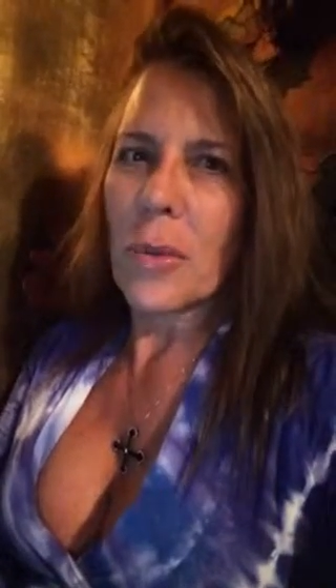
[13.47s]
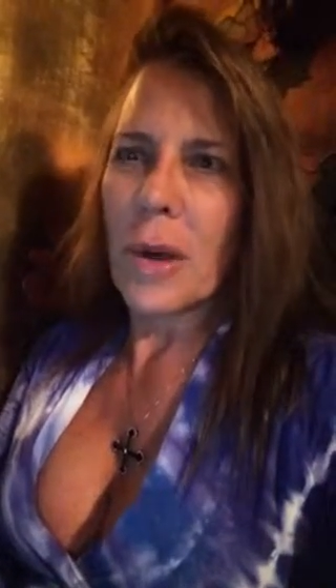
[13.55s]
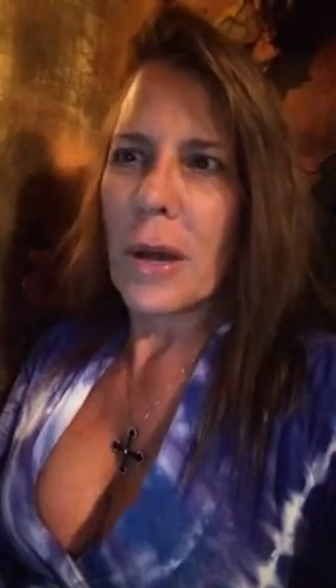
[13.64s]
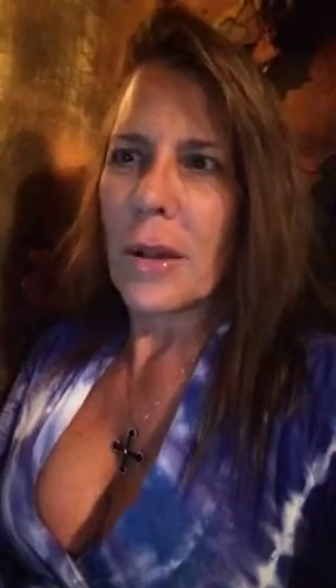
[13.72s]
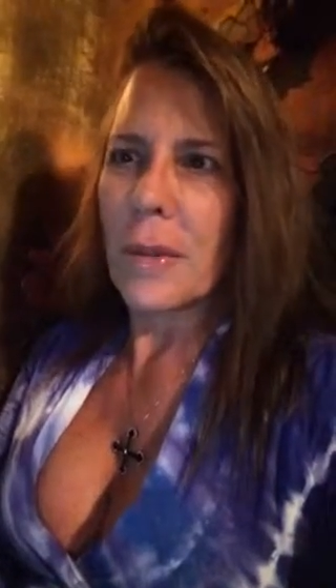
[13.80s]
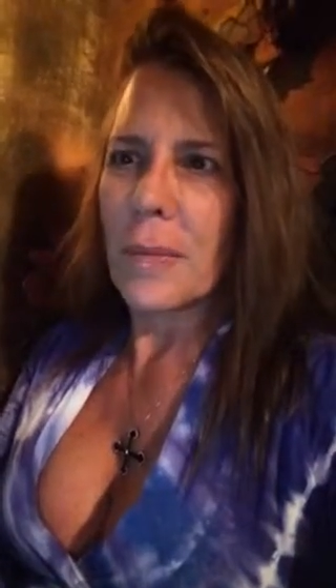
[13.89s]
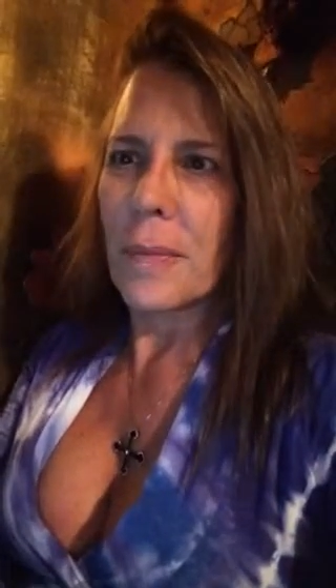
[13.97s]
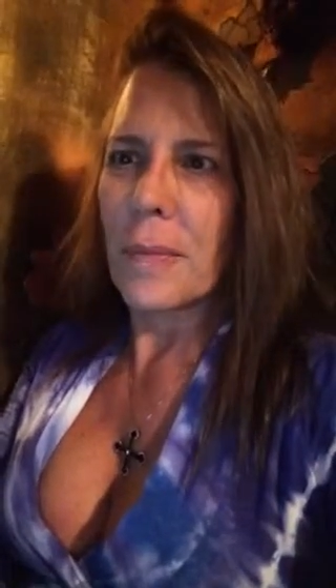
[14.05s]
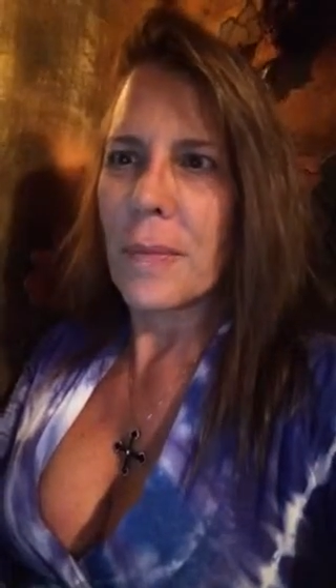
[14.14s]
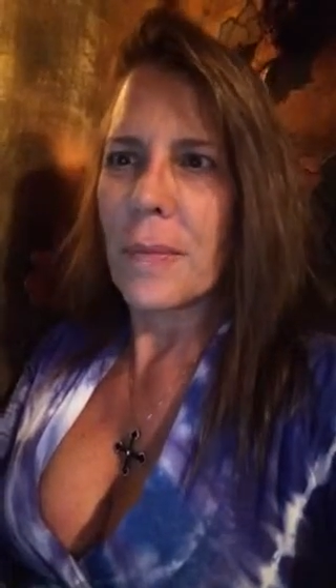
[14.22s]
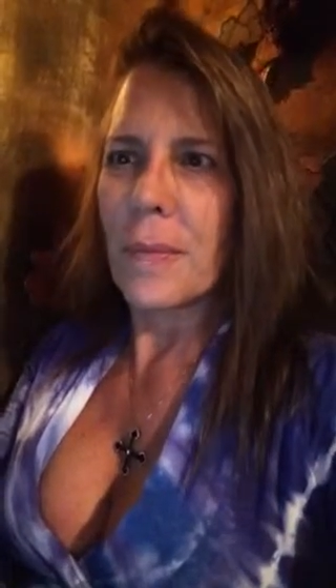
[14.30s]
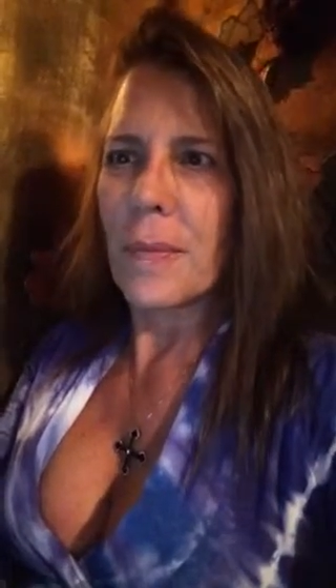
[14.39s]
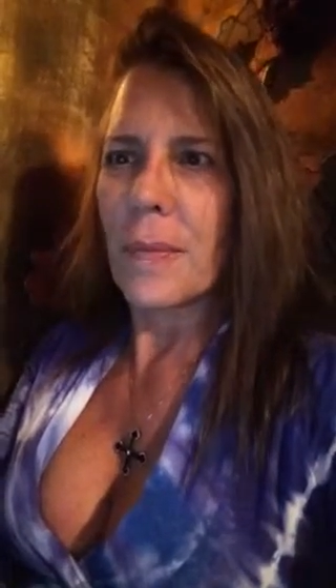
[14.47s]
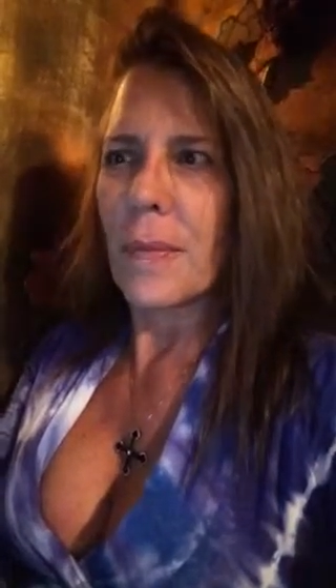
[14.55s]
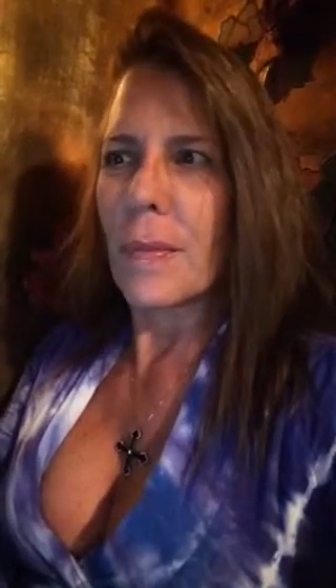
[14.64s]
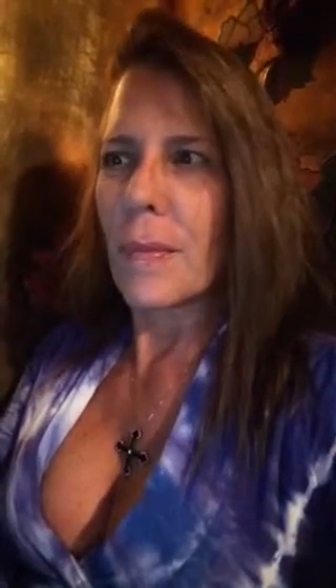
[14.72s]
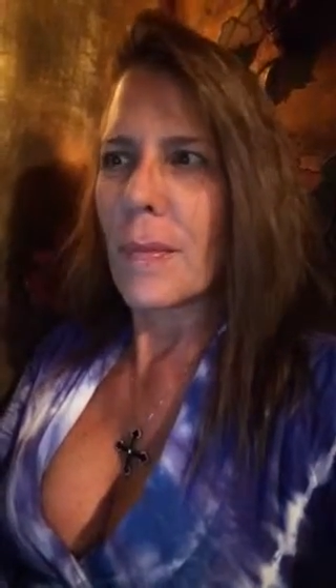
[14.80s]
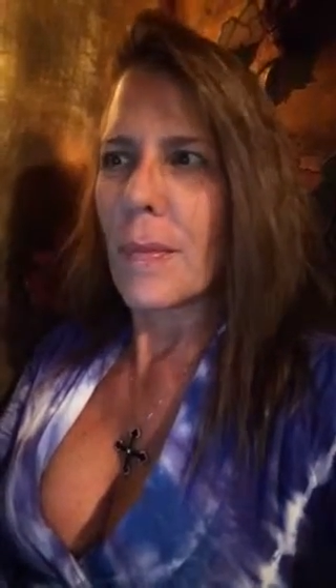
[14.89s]
about it.
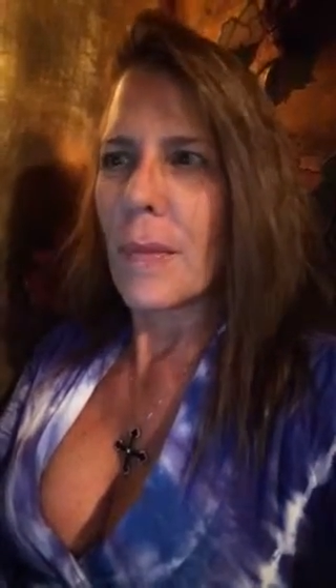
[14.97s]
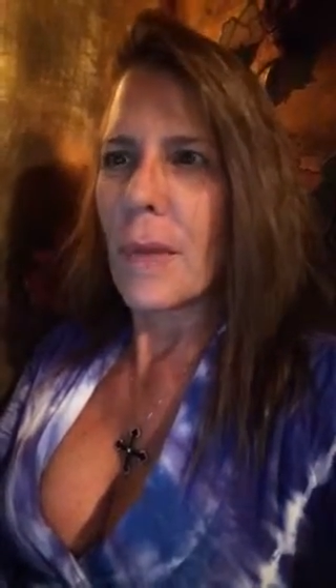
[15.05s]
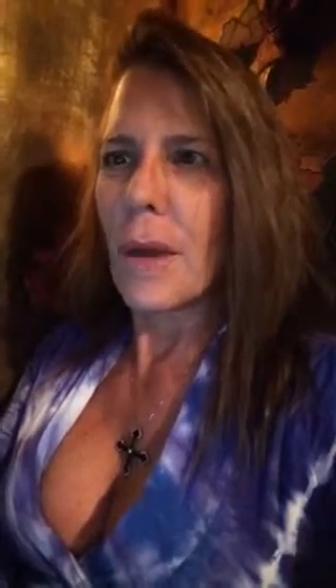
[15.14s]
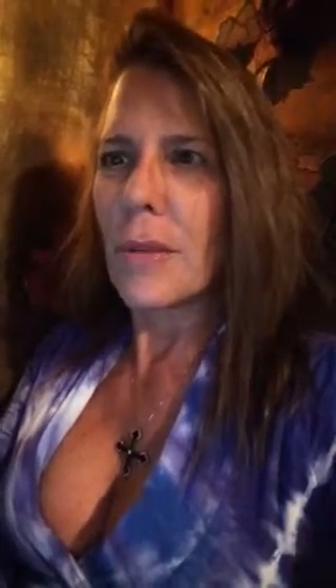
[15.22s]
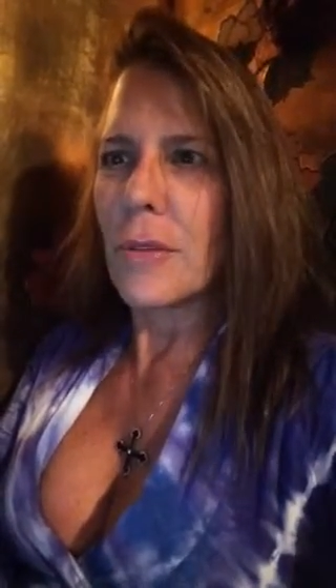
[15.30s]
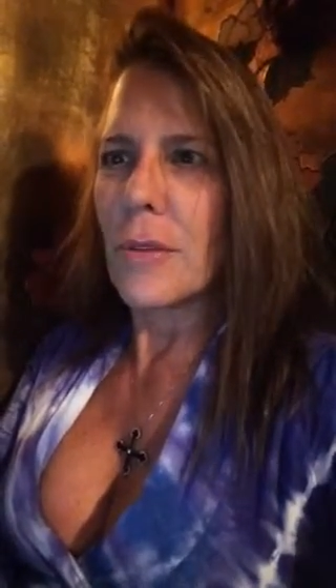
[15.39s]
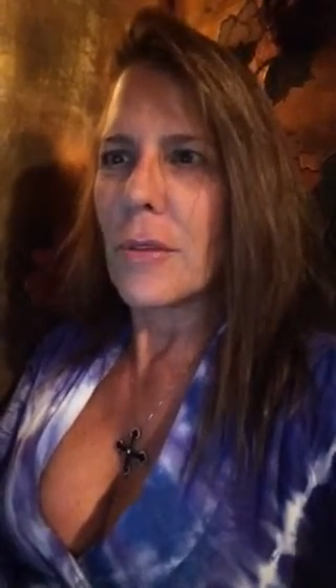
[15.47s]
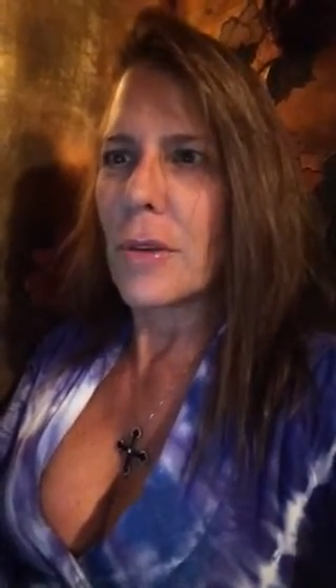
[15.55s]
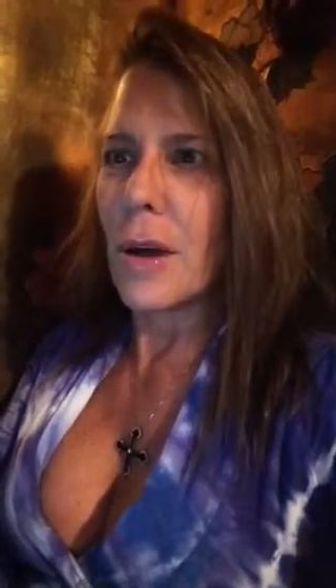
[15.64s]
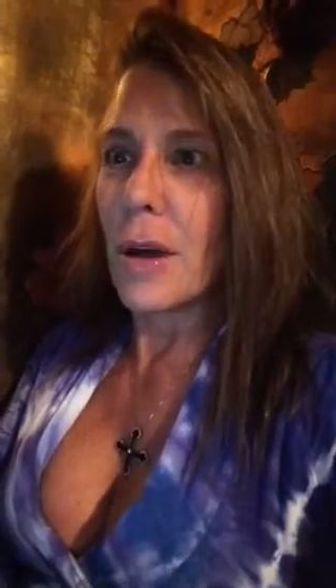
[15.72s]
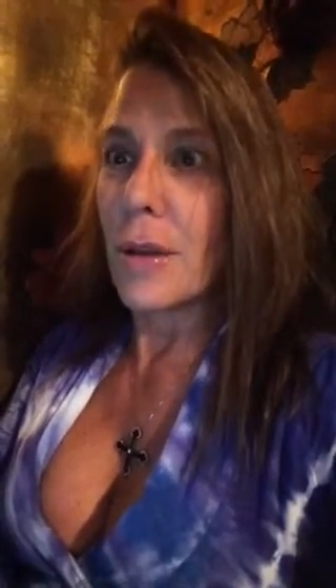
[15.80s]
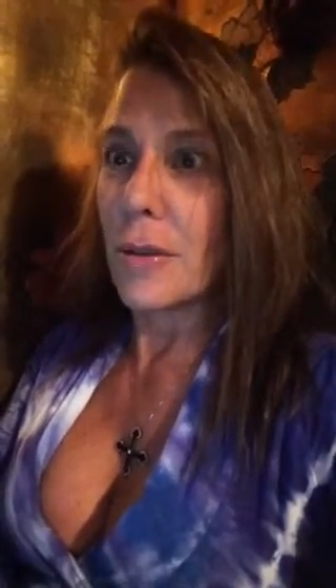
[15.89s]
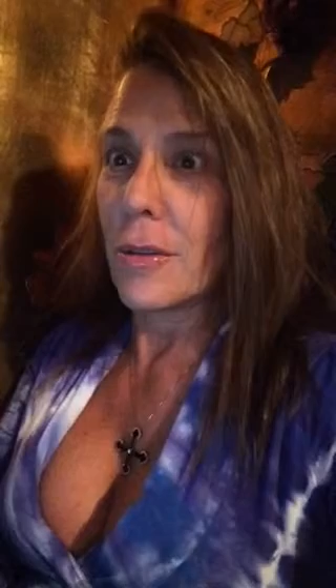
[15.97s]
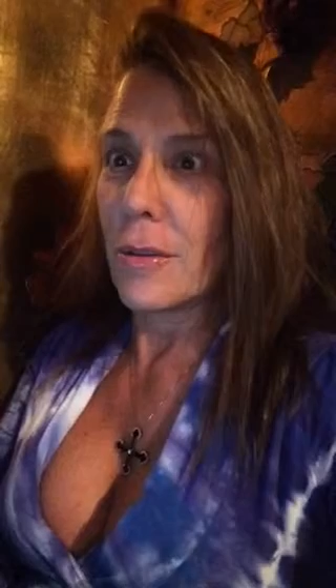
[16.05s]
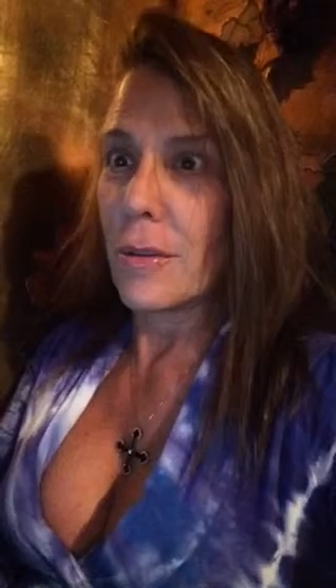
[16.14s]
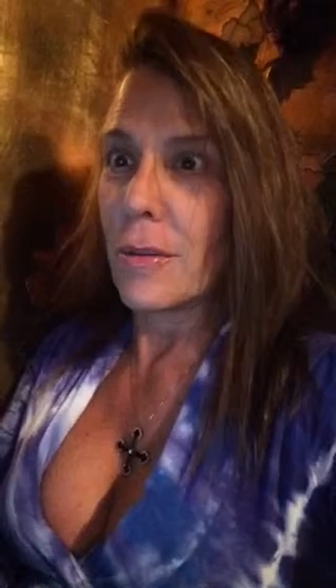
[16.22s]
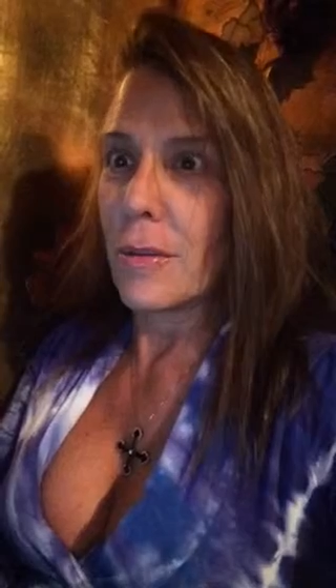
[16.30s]
I turned to ice.